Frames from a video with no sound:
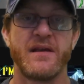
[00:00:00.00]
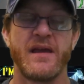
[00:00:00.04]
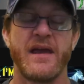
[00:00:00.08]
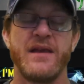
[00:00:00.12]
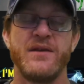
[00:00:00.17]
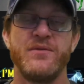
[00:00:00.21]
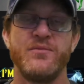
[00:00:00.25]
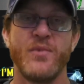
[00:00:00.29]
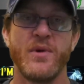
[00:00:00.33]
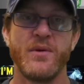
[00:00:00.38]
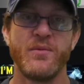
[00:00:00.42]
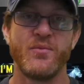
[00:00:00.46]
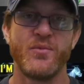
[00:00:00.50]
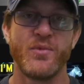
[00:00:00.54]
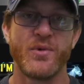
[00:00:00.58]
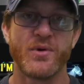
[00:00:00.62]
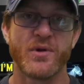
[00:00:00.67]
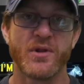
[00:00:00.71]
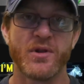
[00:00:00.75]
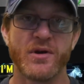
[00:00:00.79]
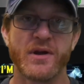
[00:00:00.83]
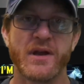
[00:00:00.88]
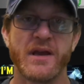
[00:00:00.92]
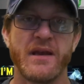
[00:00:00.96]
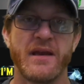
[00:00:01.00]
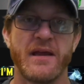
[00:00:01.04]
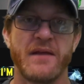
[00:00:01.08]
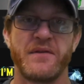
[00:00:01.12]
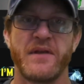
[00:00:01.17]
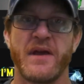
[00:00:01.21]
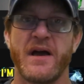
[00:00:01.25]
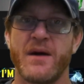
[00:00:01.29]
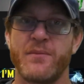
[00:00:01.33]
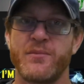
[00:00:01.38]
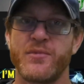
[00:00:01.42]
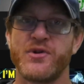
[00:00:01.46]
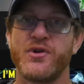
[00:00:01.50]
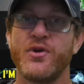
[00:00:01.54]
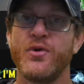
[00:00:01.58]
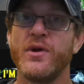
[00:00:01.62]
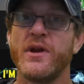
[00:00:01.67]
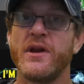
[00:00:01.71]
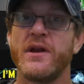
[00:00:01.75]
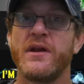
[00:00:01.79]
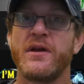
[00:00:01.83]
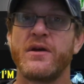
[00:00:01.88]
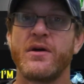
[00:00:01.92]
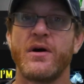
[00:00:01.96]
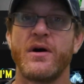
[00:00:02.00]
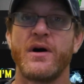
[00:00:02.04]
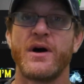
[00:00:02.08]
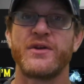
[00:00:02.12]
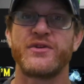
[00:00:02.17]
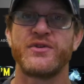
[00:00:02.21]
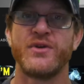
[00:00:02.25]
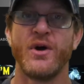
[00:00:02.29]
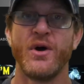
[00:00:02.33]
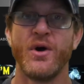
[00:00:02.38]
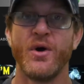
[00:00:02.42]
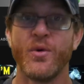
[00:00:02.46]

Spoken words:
and when we're looking at the opportunity cost,